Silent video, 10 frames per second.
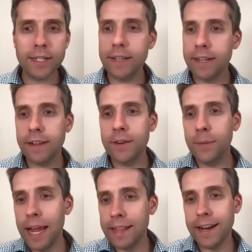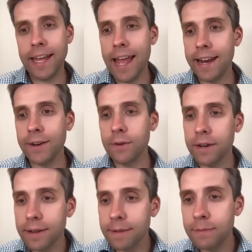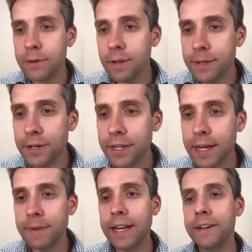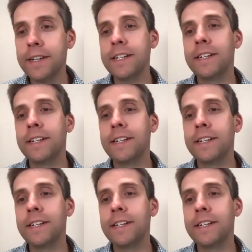in Thunder Bay that I can't ignore them. So let me turn that mic on.